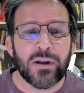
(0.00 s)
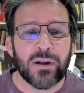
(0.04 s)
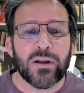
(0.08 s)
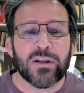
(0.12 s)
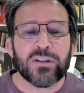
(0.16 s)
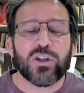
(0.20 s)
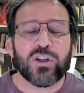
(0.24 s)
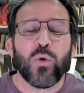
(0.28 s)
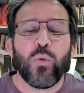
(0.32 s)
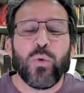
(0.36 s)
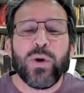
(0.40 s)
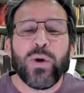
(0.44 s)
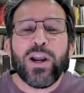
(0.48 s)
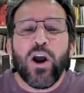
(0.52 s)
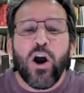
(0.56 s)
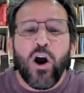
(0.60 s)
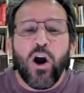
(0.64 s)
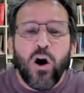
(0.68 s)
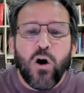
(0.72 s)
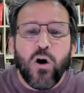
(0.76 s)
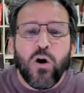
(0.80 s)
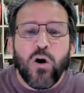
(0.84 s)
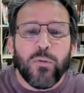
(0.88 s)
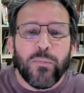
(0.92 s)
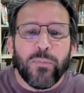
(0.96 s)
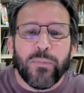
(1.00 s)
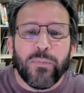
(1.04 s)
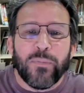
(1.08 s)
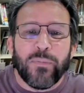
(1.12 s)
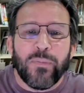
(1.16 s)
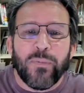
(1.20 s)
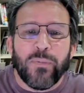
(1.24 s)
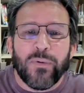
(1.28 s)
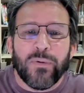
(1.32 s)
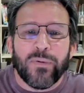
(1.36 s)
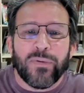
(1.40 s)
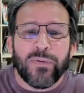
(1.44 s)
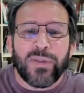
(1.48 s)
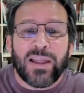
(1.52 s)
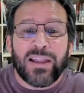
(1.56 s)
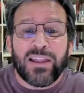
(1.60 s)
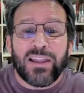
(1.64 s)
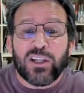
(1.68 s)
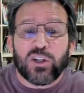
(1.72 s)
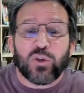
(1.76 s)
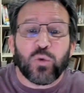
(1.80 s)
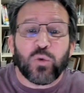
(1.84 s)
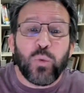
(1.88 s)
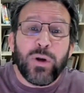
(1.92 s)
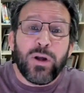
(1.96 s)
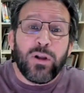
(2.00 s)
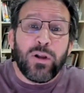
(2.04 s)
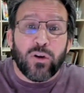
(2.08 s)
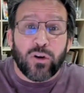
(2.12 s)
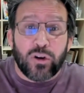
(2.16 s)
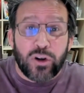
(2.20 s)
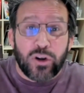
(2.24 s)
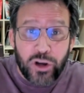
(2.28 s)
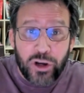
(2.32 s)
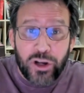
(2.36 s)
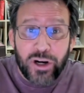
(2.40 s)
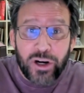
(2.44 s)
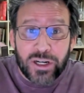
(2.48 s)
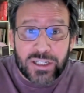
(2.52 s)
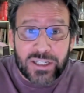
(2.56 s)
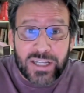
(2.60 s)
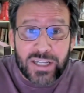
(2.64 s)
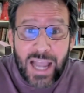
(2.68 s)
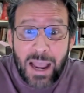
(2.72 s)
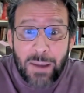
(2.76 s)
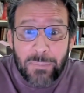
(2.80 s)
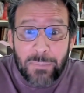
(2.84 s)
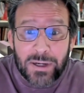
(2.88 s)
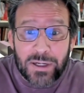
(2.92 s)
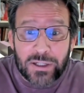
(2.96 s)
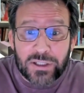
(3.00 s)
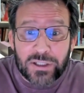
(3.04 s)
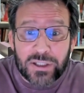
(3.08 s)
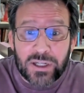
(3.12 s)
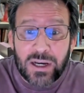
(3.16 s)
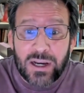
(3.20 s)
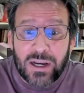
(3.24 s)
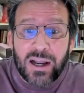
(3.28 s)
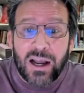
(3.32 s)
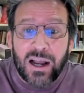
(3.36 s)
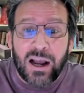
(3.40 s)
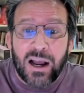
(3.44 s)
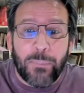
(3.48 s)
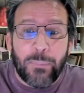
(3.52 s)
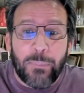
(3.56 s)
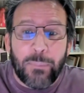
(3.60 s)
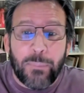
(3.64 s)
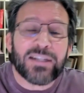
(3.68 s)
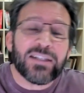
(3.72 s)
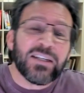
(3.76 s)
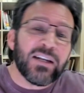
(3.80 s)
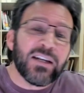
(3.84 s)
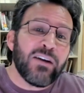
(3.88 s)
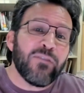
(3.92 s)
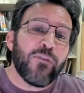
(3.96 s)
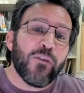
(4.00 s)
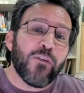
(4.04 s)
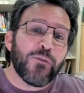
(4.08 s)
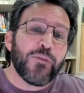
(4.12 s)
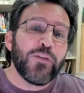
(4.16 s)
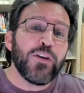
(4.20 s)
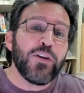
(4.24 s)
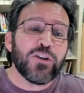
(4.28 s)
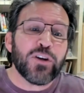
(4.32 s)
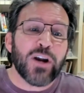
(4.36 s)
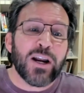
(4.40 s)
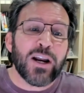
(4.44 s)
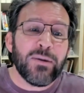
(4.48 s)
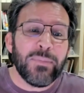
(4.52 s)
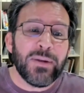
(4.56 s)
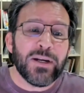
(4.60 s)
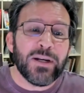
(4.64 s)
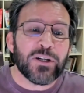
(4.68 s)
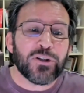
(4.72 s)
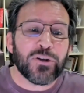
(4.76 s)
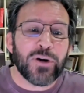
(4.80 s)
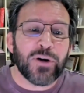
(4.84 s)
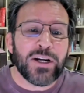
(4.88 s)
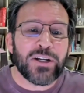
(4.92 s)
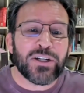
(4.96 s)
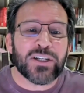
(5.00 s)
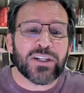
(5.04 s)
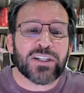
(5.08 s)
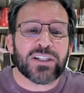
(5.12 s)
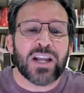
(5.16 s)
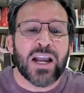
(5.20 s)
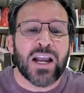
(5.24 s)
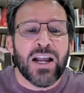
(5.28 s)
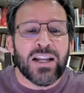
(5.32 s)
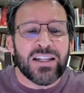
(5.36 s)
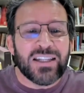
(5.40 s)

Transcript: So we hope that this will or could establish a precedent for future administrations